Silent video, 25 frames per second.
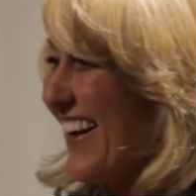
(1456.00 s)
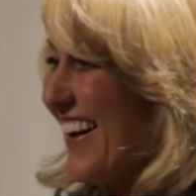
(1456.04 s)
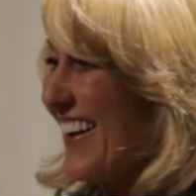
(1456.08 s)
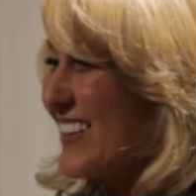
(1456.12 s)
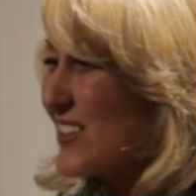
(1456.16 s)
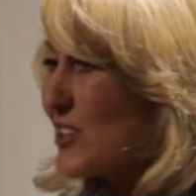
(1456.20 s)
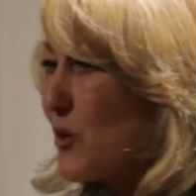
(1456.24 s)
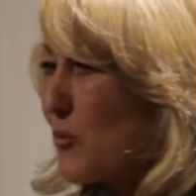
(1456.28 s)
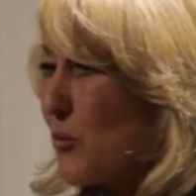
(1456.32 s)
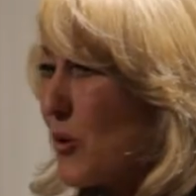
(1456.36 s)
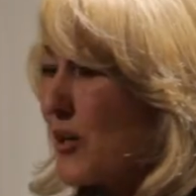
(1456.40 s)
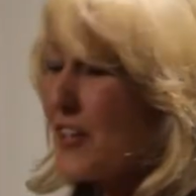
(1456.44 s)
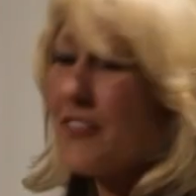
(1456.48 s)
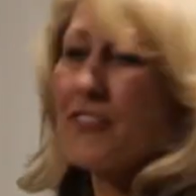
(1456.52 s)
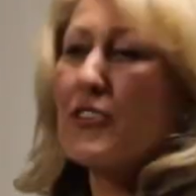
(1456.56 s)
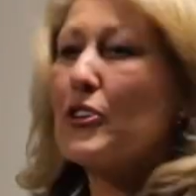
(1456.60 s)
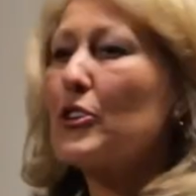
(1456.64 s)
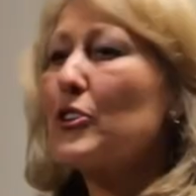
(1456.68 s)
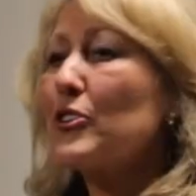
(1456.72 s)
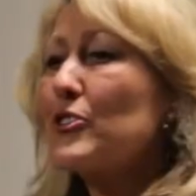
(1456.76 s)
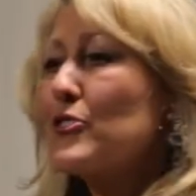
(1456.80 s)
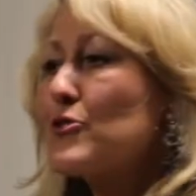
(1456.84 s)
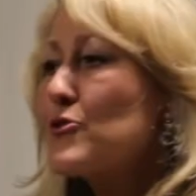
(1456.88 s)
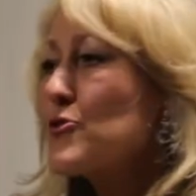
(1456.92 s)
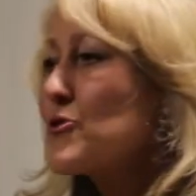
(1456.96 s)
So, what if you
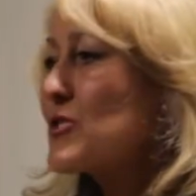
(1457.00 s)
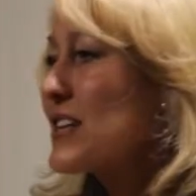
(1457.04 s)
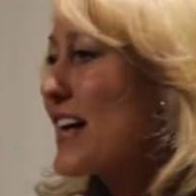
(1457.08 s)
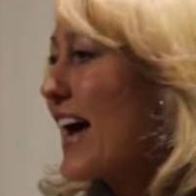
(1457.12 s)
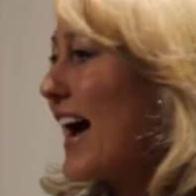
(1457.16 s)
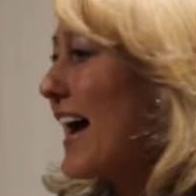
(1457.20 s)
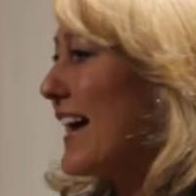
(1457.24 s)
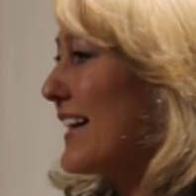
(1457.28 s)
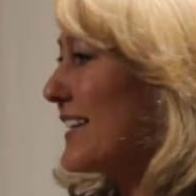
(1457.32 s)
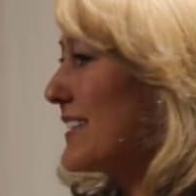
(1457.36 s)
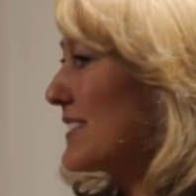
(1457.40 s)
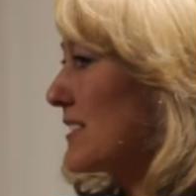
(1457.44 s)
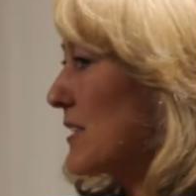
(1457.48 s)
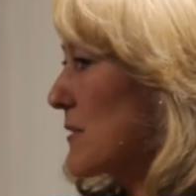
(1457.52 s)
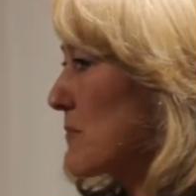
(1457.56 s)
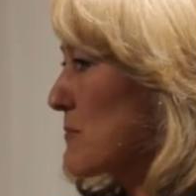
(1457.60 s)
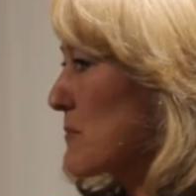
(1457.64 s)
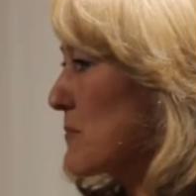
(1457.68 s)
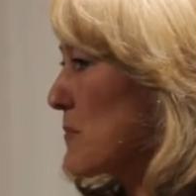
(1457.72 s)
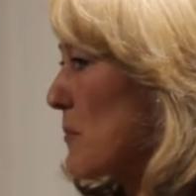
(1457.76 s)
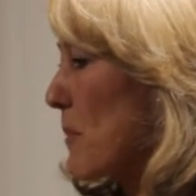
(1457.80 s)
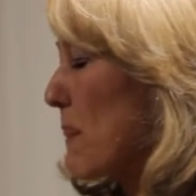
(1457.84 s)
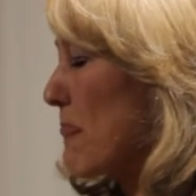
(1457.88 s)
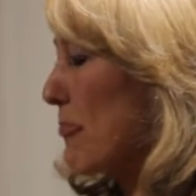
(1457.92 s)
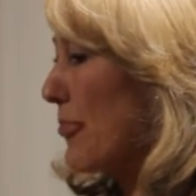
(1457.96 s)
could create
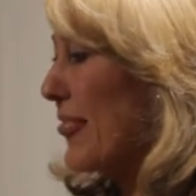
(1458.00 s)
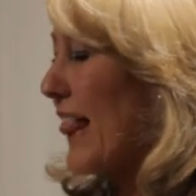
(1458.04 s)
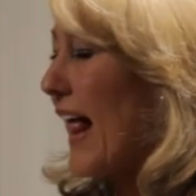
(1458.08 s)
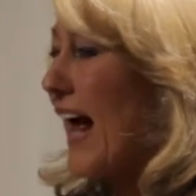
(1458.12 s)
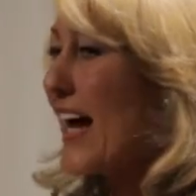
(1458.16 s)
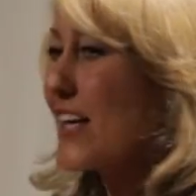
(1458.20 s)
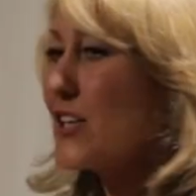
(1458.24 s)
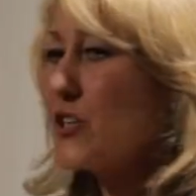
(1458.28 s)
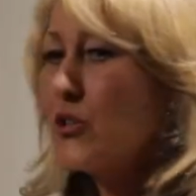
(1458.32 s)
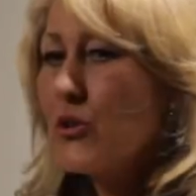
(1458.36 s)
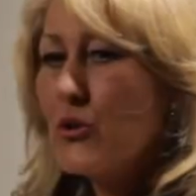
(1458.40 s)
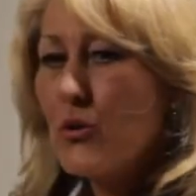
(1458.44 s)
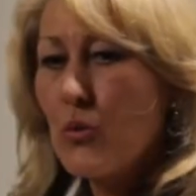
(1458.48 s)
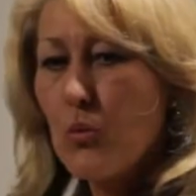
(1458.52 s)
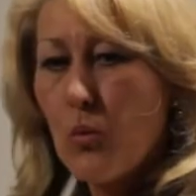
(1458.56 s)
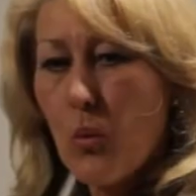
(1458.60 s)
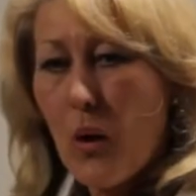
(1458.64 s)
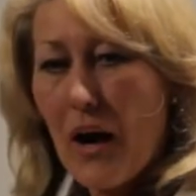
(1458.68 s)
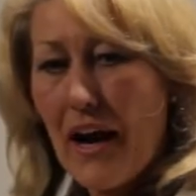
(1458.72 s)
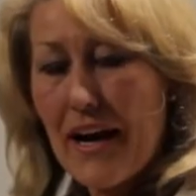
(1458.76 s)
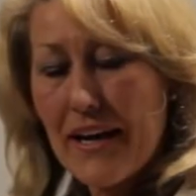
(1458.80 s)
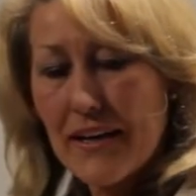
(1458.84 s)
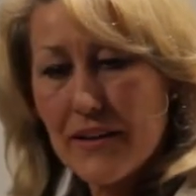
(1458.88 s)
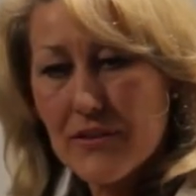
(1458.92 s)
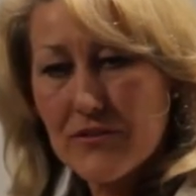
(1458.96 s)
a new
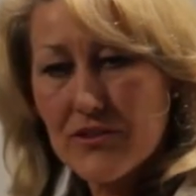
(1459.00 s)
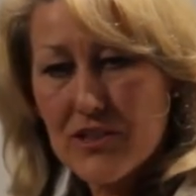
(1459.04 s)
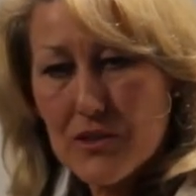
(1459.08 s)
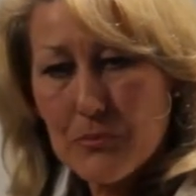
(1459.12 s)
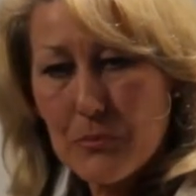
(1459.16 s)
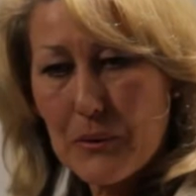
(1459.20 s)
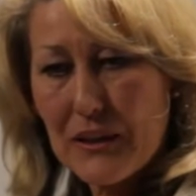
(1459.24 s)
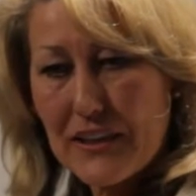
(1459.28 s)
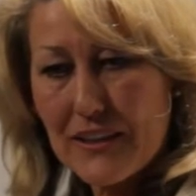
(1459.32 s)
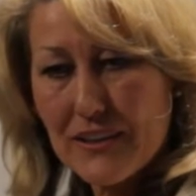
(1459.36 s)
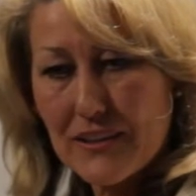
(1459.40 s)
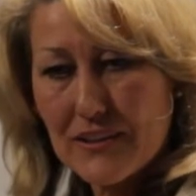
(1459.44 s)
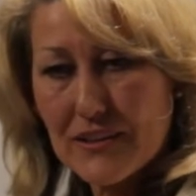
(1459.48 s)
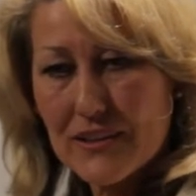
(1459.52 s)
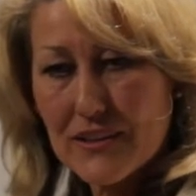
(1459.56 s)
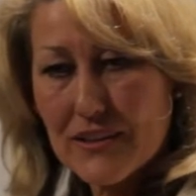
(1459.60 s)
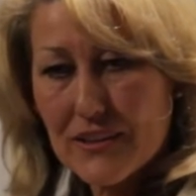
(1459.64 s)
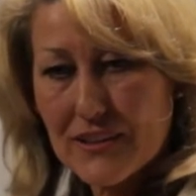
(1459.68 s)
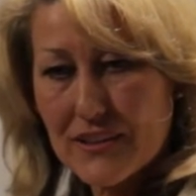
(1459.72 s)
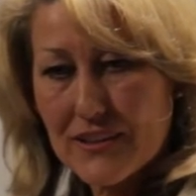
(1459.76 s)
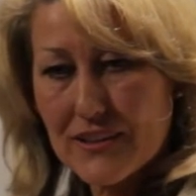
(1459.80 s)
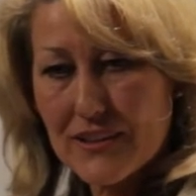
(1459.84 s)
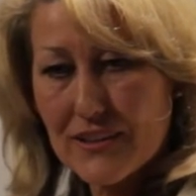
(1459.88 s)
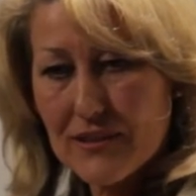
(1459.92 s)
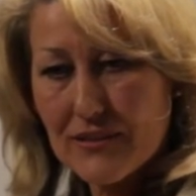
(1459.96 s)
way of speaking to
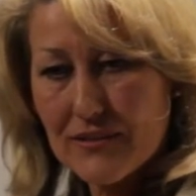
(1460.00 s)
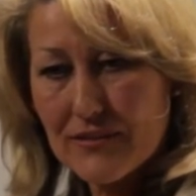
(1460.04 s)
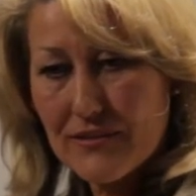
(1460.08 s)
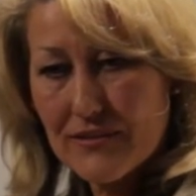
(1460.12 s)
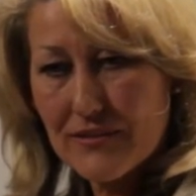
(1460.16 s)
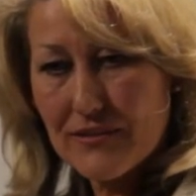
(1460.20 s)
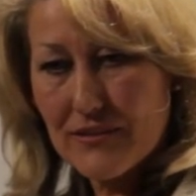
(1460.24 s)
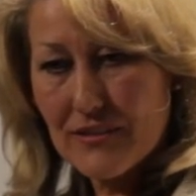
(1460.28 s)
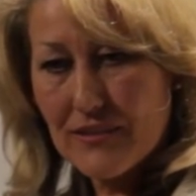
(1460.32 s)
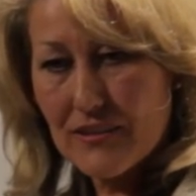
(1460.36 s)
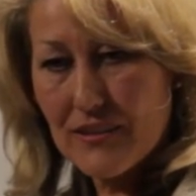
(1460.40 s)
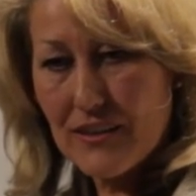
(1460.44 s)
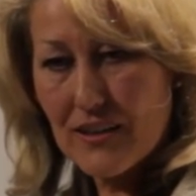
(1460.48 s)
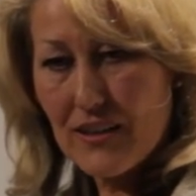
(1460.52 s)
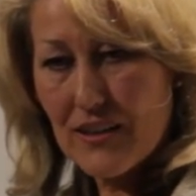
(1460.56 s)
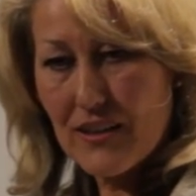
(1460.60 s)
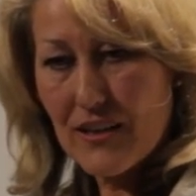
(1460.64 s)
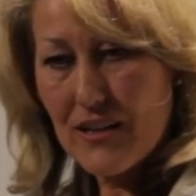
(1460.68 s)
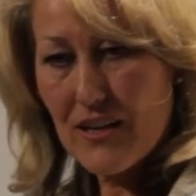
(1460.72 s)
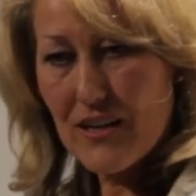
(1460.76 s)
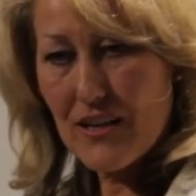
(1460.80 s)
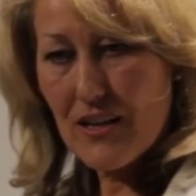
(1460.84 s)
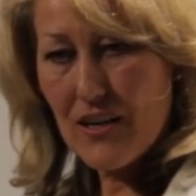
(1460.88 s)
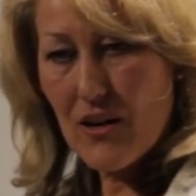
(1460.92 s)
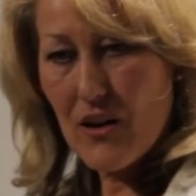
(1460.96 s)
yourself
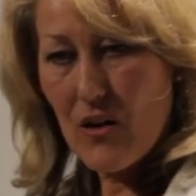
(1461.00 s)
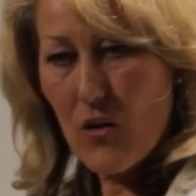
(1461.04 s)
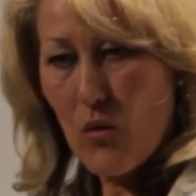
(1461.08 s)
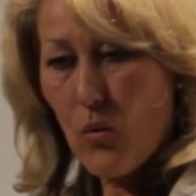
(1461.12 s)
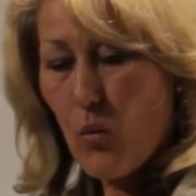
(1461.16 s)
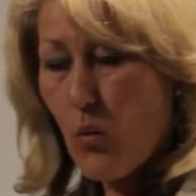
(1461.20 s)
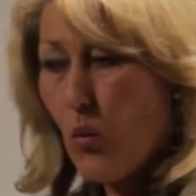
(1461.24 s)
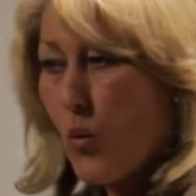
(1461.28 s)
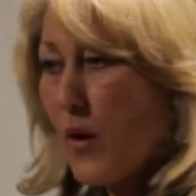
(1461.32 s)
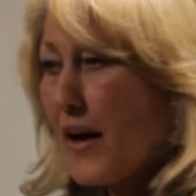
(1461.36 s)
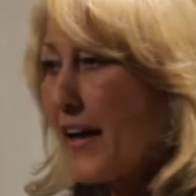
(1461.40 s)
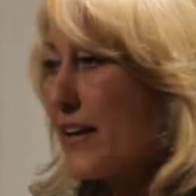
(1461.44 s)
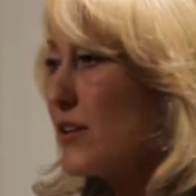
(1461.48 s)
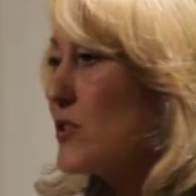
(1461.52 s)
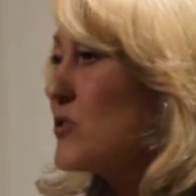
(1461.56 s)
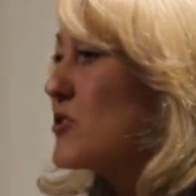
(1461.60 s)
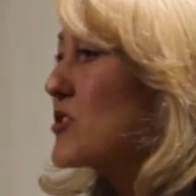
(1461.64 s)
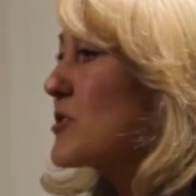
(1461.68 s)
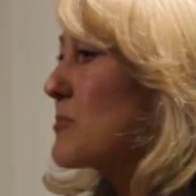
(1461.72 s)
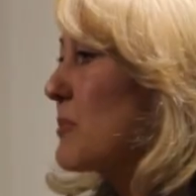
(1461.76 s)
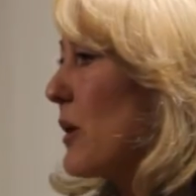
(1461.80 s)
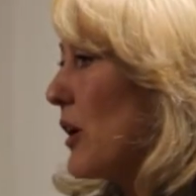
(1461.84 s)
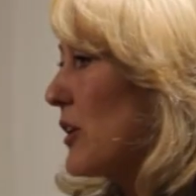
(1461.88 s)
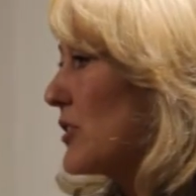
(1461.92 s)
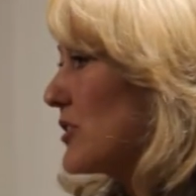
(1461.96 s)
where you
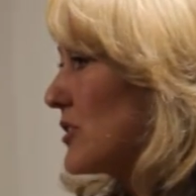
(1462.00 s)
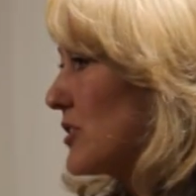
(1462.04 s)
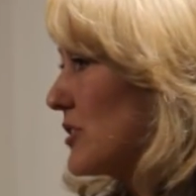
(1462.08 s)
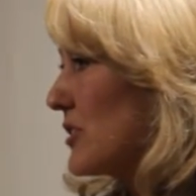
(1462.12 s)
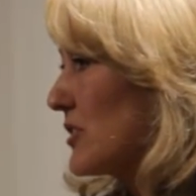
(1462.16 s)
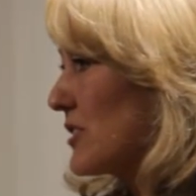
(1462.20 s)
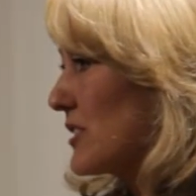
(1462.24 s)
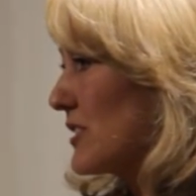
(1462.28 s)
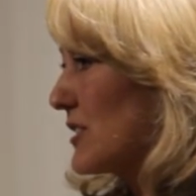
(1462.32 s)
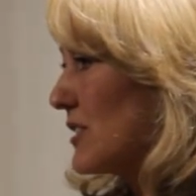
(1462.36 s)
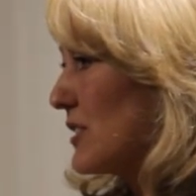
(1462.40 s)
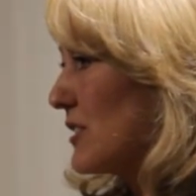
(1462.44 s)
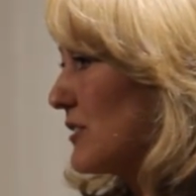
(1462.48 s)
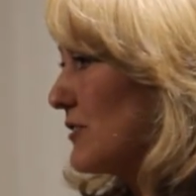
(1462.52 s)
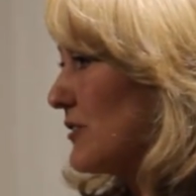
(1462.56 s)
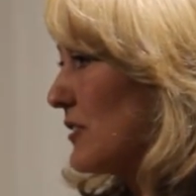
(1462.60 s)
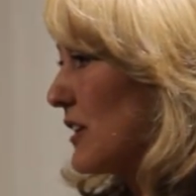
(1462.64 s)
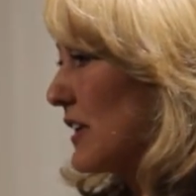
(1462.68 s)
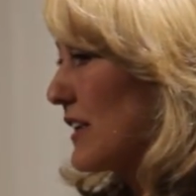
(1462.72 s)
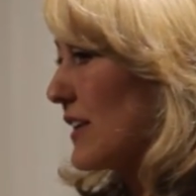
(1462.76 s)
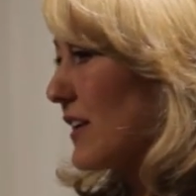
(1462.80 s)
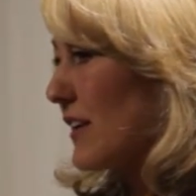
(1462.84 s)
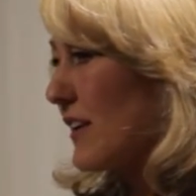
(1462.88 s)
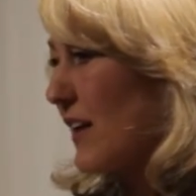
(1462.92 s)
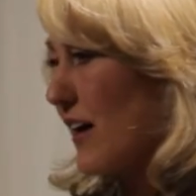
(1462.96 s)
spoke to yourself
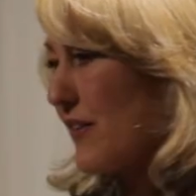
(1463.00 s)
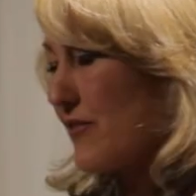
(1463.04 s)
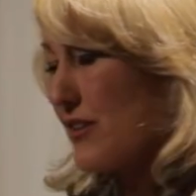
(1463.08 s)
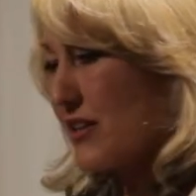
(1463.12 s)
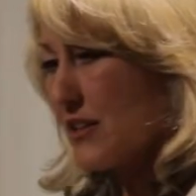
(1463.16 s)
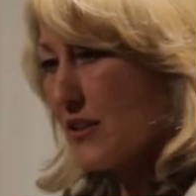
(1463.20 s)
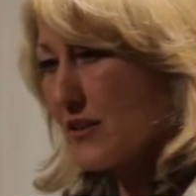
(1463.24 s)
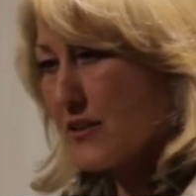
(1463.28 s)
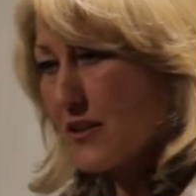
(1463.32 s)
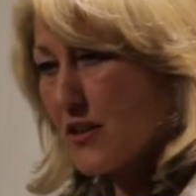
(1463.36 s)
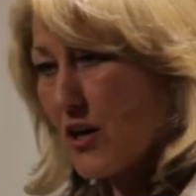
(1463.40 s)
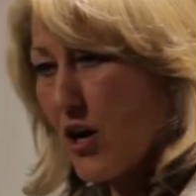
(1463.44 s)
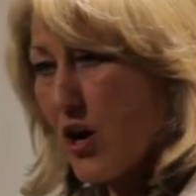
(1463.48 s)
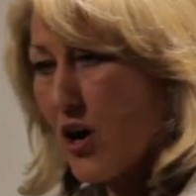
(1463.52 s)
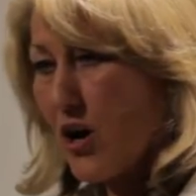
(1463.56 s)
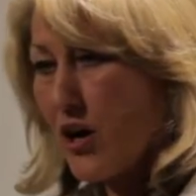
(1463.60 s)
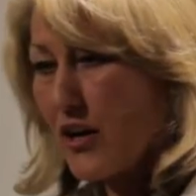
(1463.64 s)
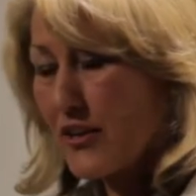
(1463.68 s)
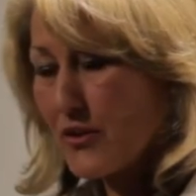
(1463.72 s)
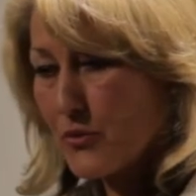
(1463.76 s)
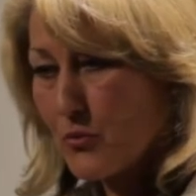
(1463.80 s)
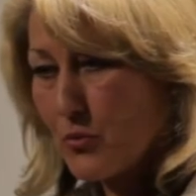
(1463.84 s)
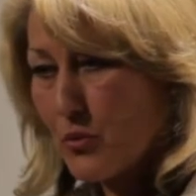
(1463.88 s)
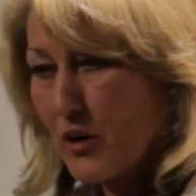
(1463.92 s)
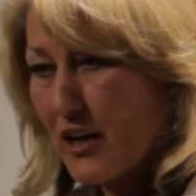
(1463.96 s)
in a loving and
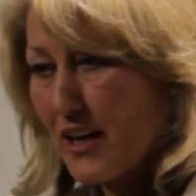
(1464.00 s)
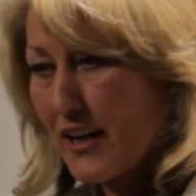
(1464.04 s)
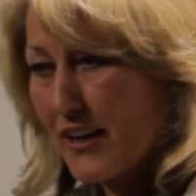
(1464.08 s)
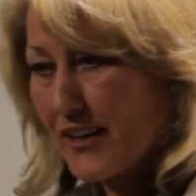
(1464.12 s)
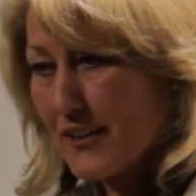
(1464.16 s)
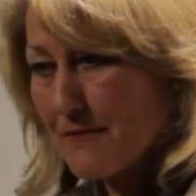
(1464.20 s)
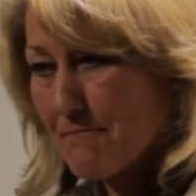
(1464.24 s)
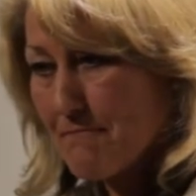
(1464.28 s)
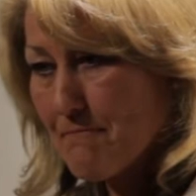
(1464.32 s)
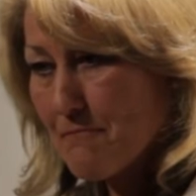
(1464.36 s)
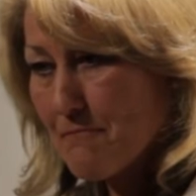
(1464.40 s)
kind way?